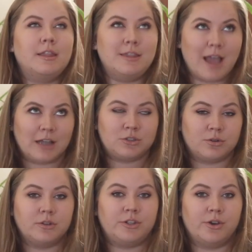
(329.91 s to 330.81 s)

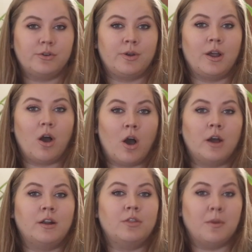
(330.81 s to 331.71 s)
natural deodorant
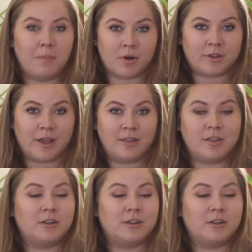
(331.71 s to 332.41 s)
on the market.